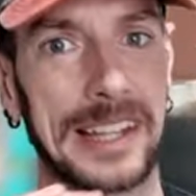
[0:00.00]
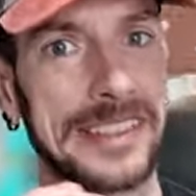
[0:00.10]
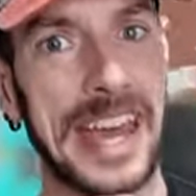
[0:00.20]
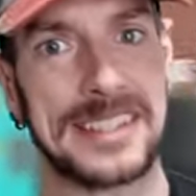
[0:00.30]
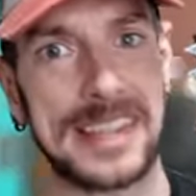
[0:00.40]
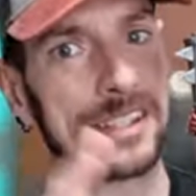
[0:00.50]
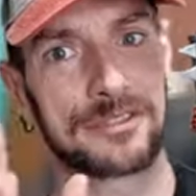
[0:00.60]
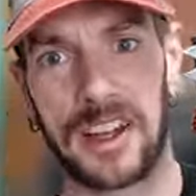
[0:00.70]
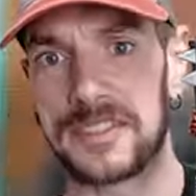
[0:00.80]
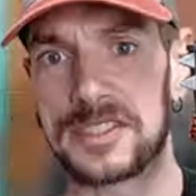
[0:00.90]
Like that's, that's
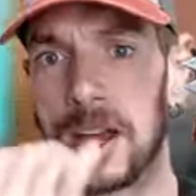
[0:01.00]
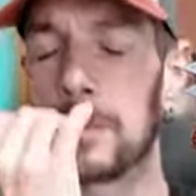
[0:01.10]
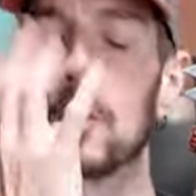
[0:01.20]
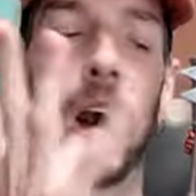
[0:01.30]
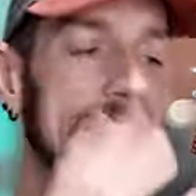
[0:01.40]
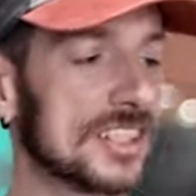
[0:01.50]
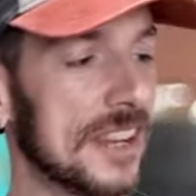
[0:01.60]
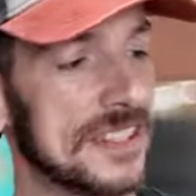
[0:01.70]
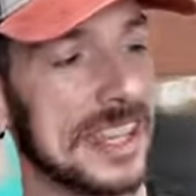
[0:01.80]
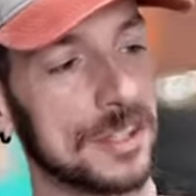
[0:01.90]
five star, mwah,
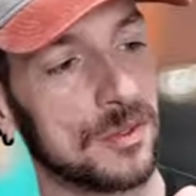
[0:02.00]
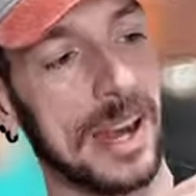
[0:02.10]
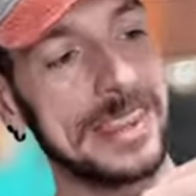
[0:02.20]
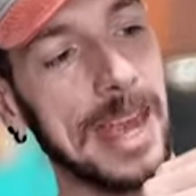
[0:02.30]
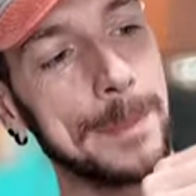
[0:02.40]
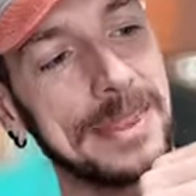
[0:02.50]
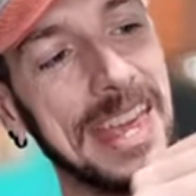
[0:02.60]
chef's kiss right there. But